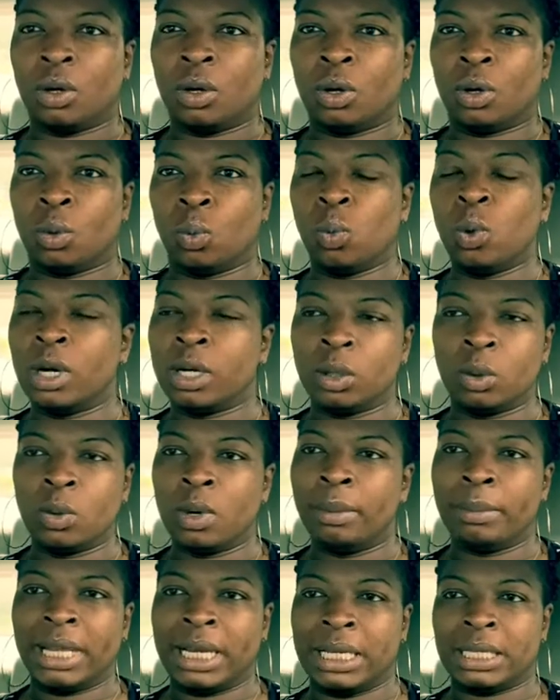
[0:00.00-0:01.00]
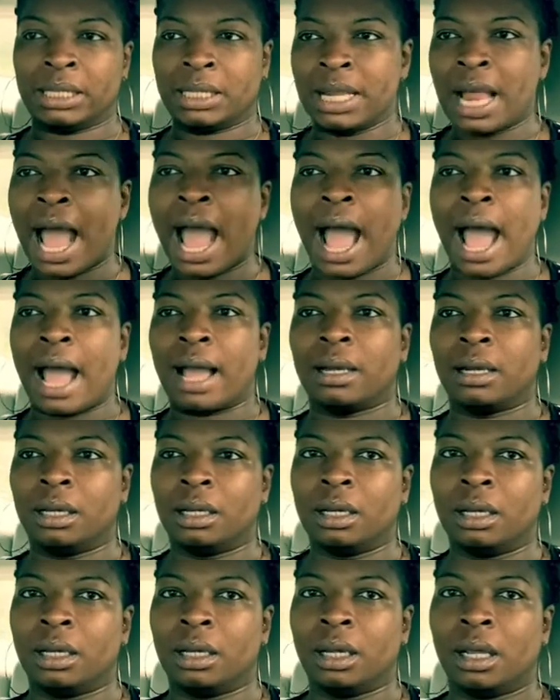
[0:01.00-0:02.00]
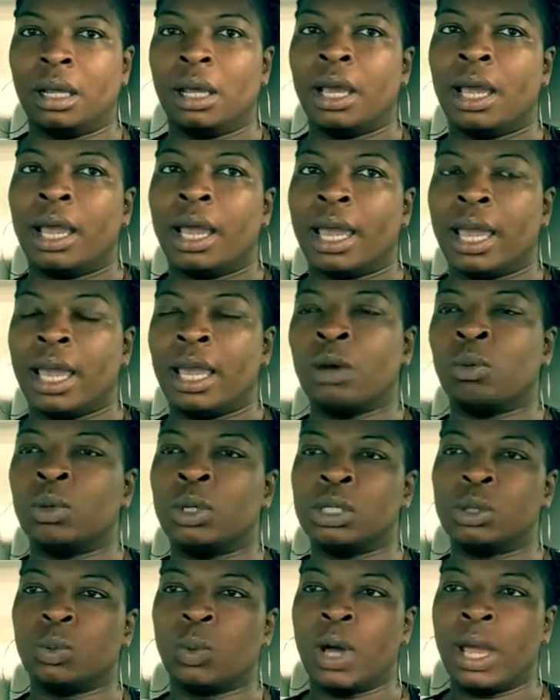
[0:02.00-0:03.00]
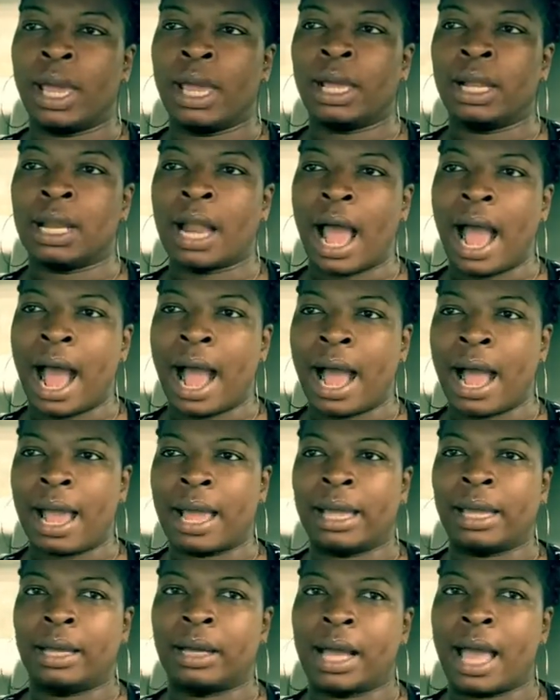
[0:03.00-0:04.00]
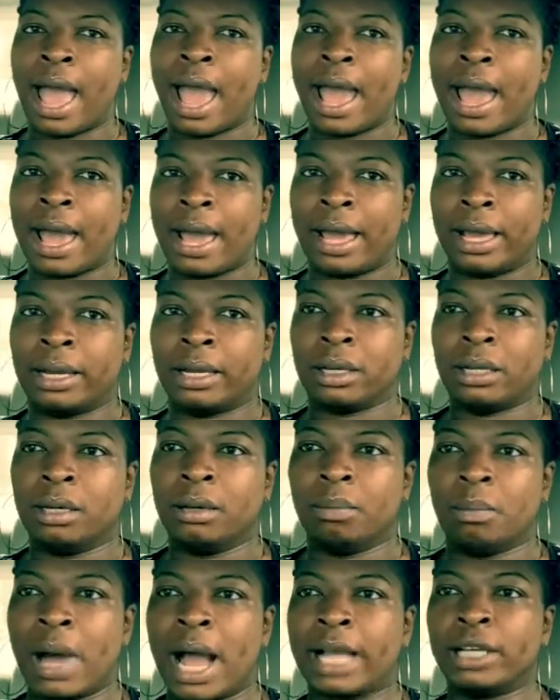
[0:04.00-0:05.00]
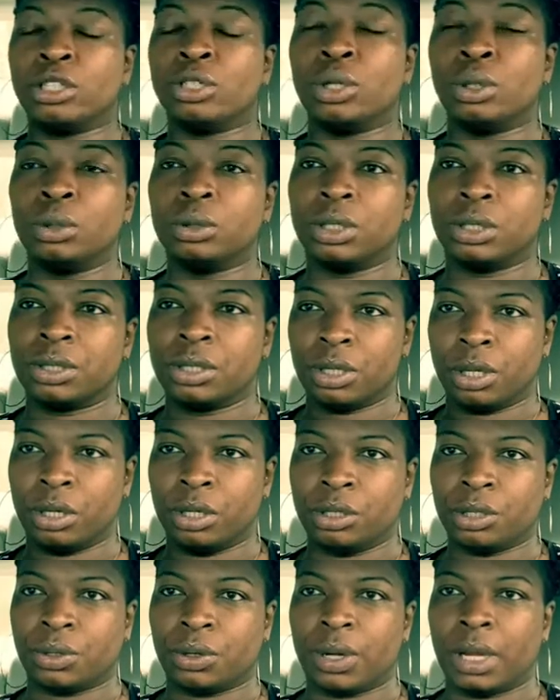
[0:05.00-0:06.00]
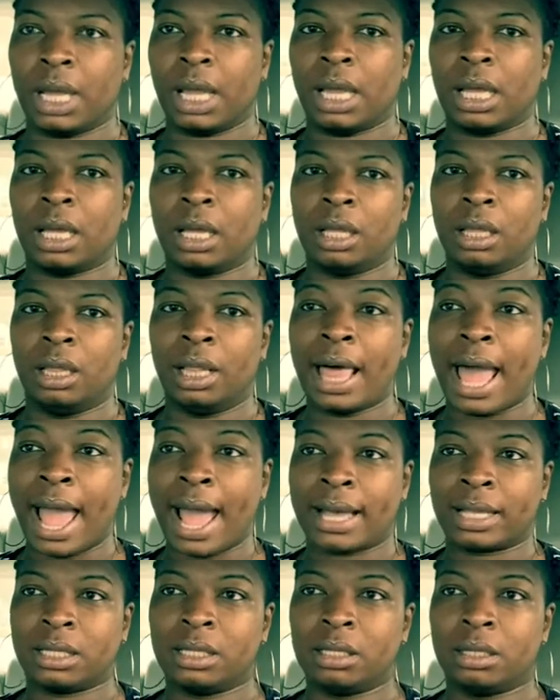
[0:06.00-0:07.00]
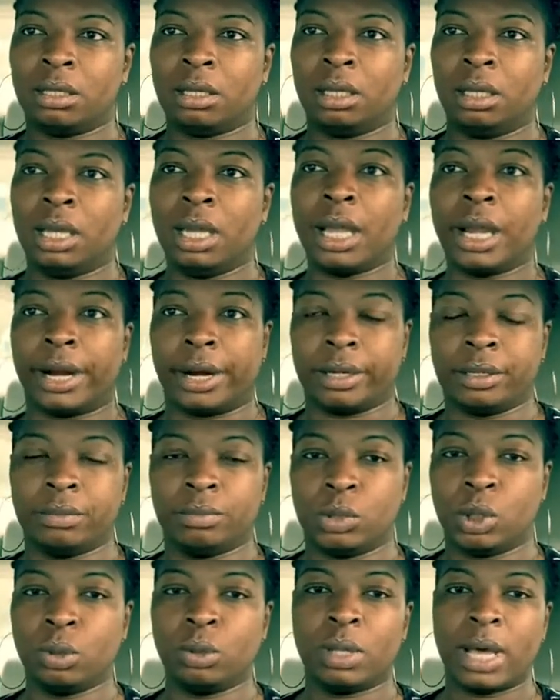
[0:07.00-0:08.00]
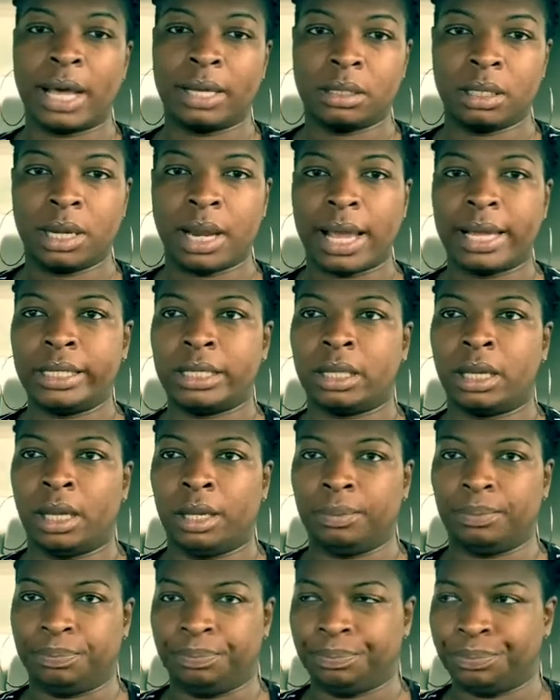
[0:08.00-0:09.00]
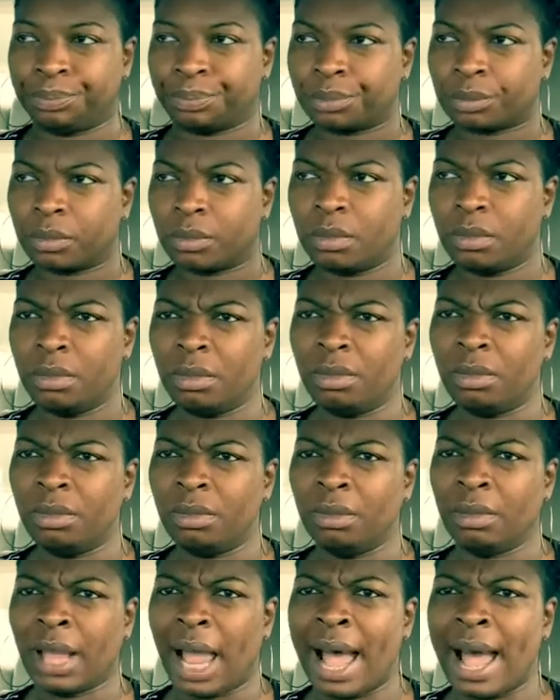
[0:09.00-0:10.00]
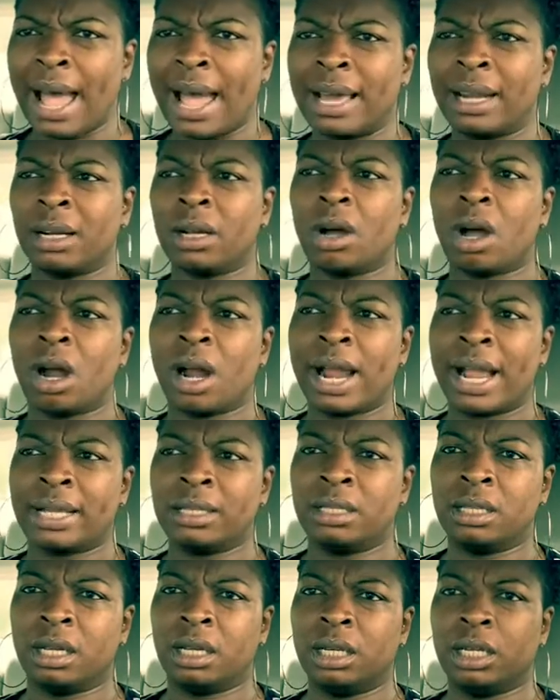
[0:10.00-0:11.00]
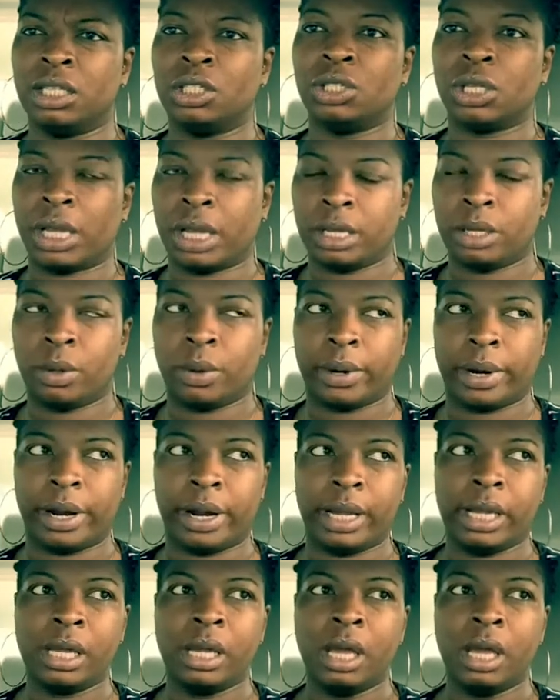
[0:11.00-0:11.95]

what a woman is not, it was when I had my shoulder surgery last year, 2019. I had a car accident in January,